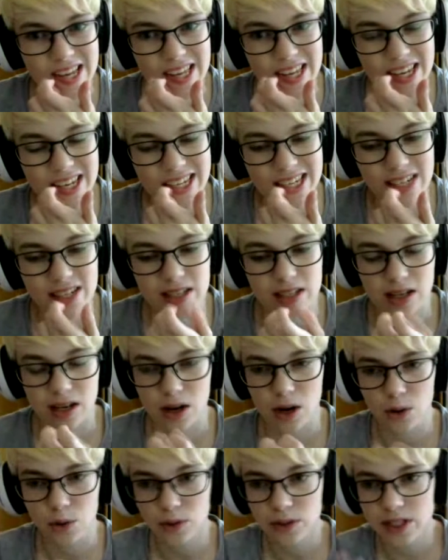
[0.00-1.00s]
This is the
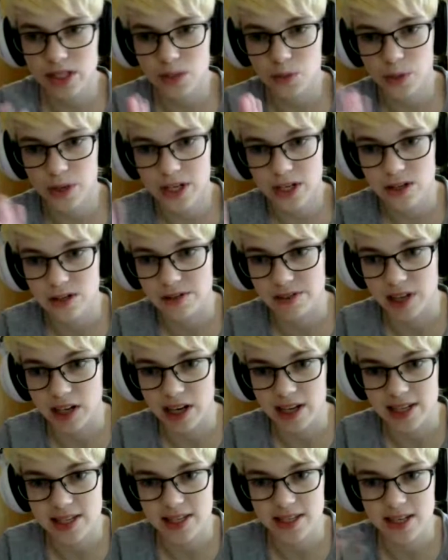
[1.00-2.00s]
coldest winter of the
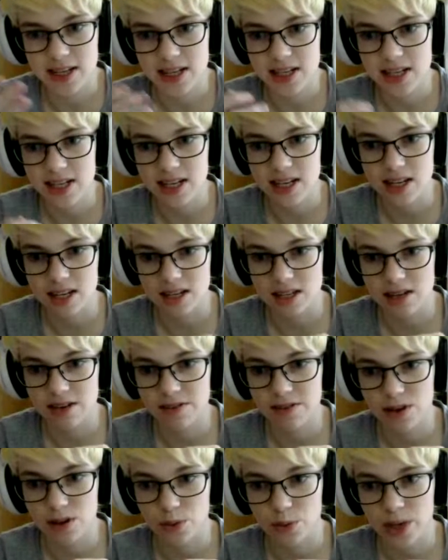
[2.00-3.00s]
last thirty years.
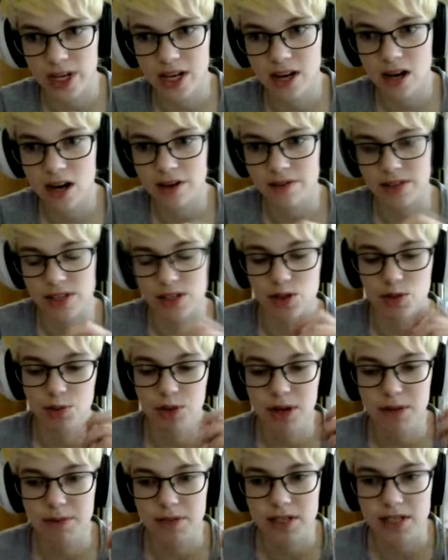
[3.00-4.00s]
After the weak harvest, your
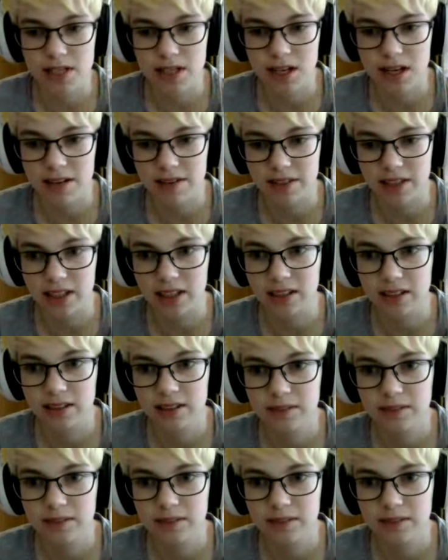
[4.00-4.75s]
people are starving.